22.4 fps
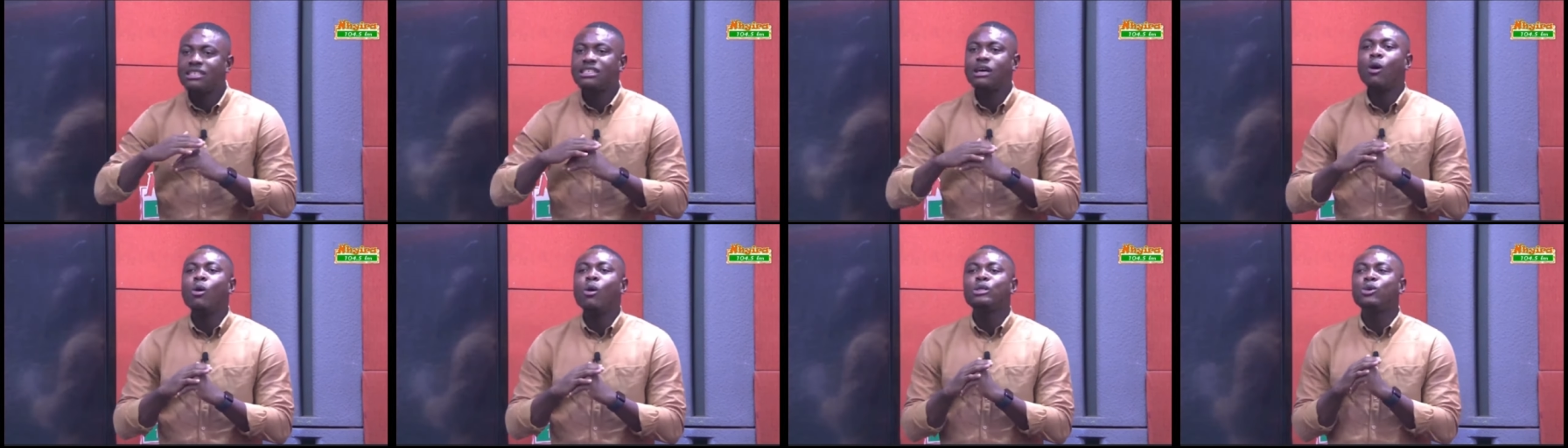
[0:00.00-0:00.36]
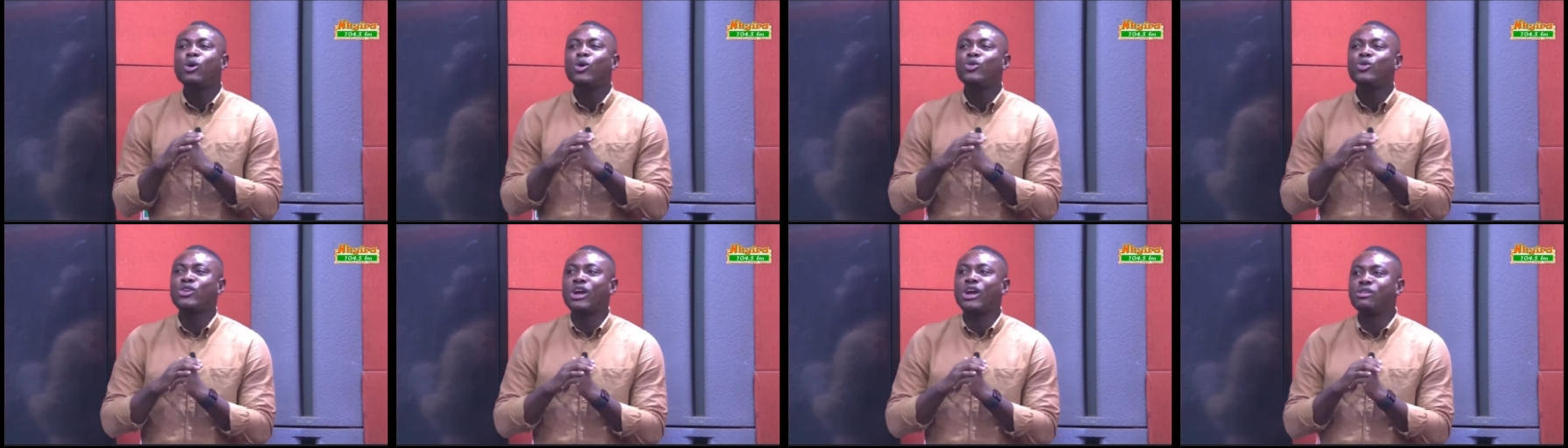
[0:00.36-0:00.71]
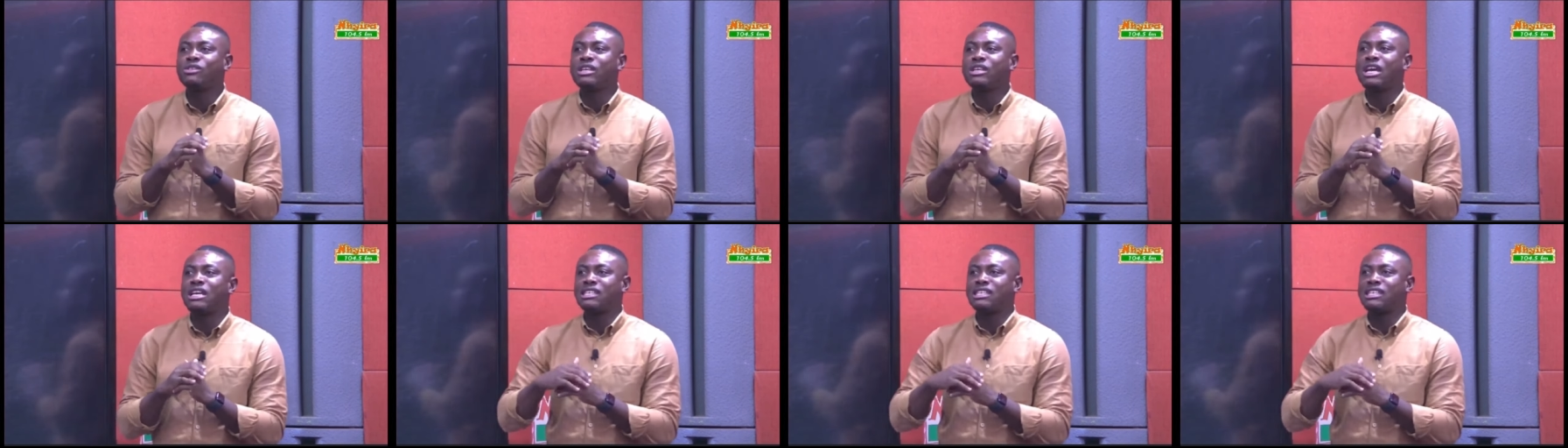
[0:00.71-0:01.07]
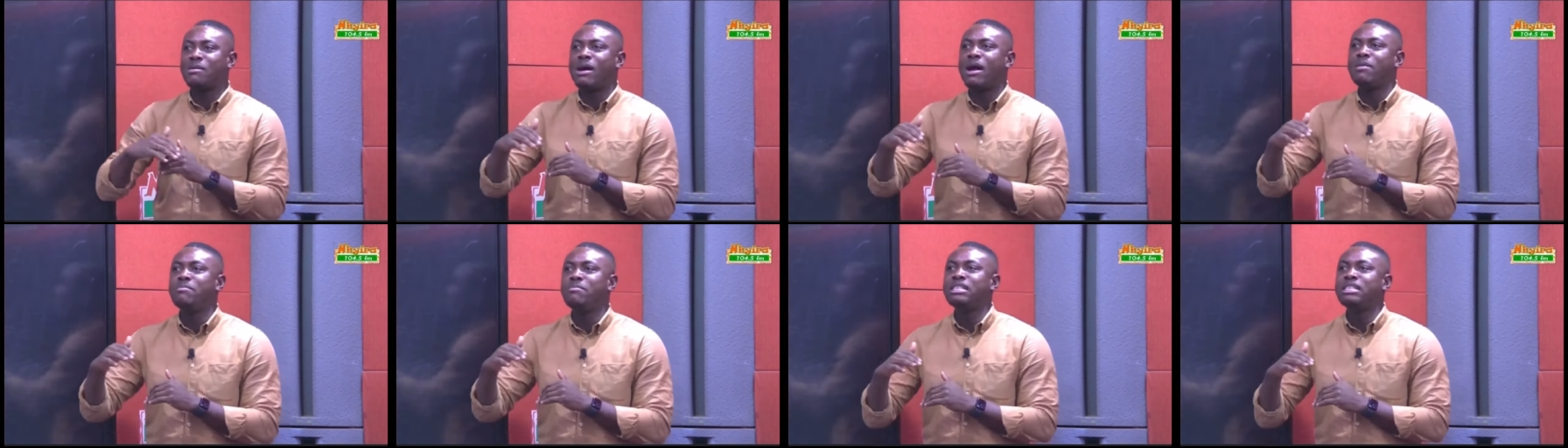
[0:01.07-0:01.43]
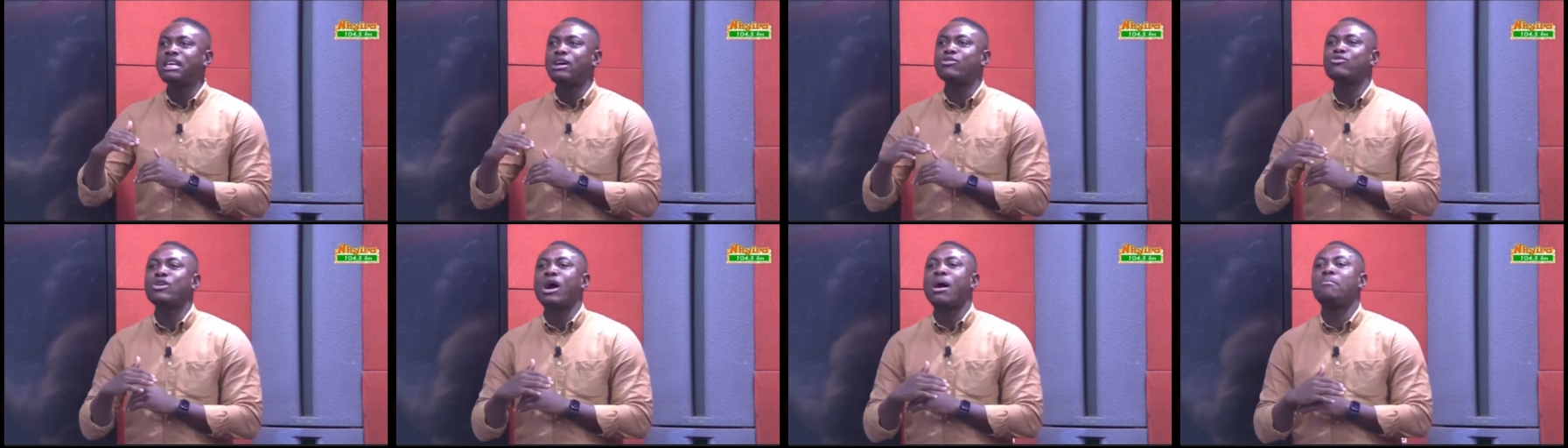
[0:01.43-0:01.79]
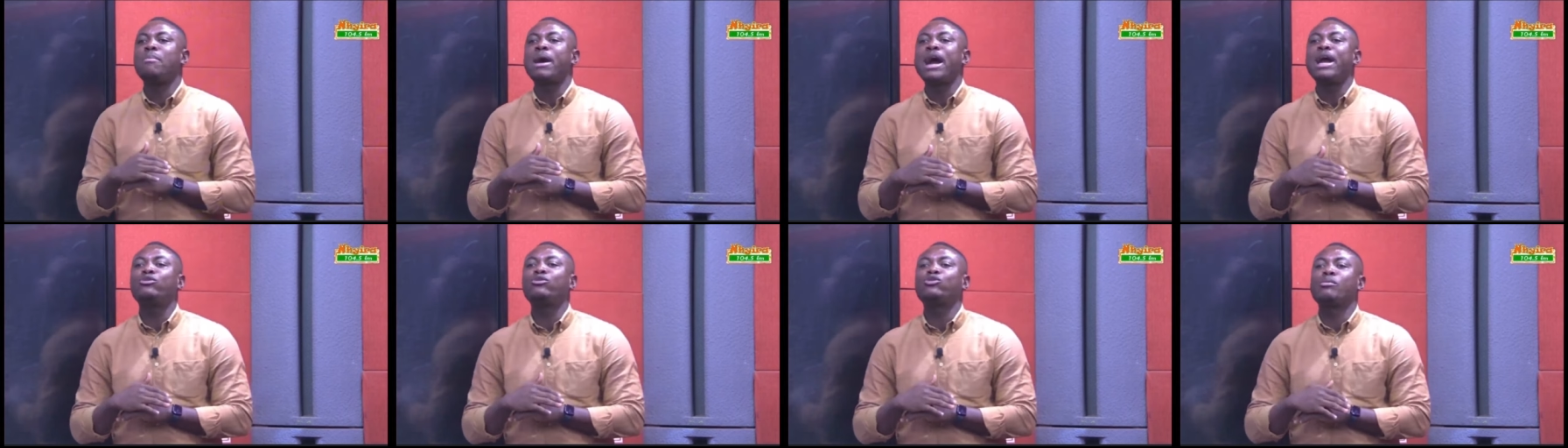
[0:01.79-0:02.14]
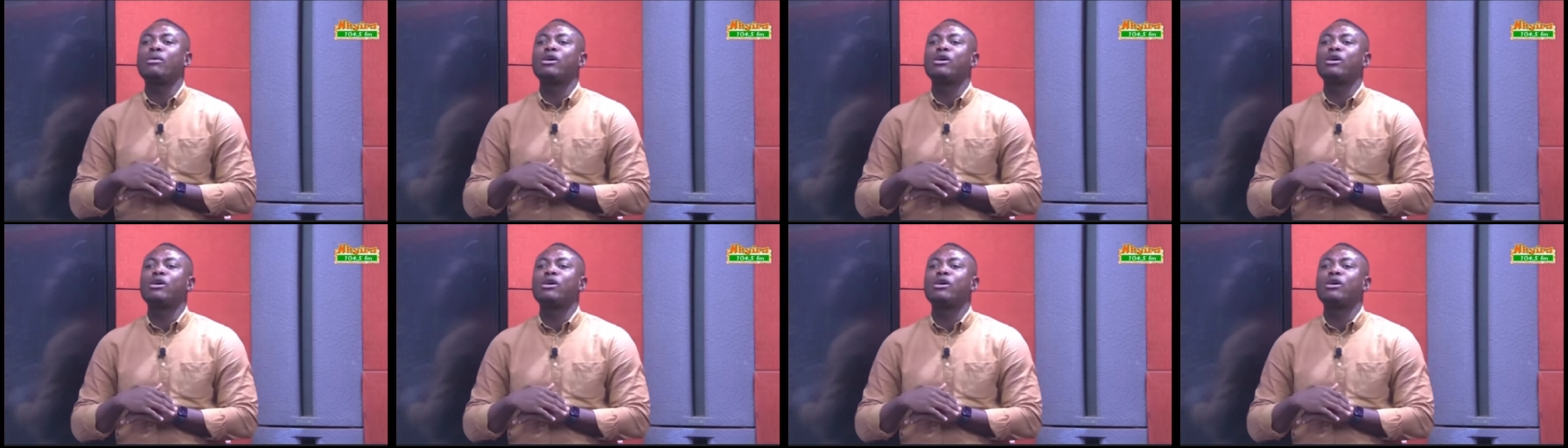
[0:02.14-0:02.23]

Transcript: also turn to the summer, it means that you are buying Thomas